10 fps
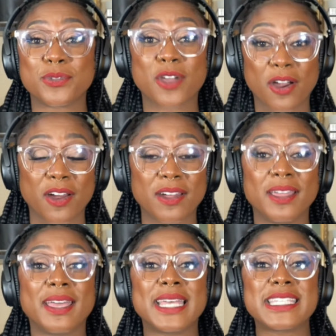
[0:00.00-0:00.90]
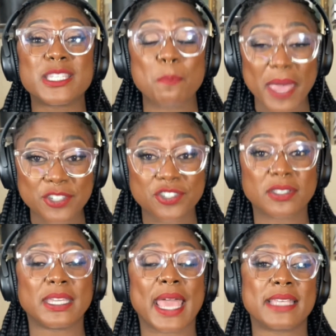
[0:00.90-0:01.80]
are,
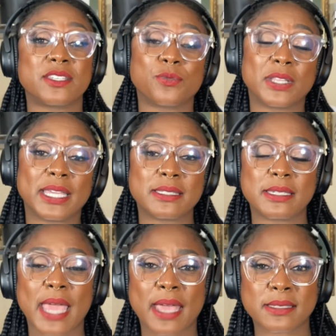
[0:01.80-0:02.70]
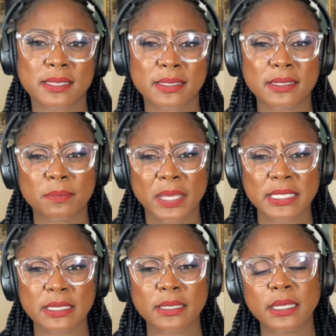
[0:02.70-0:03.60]
especially as it relates to access to
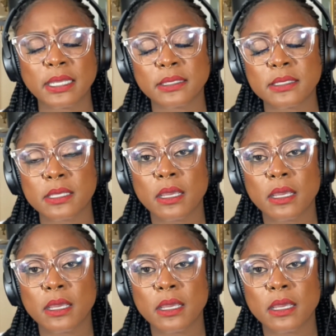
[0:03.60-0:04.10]
basic needs.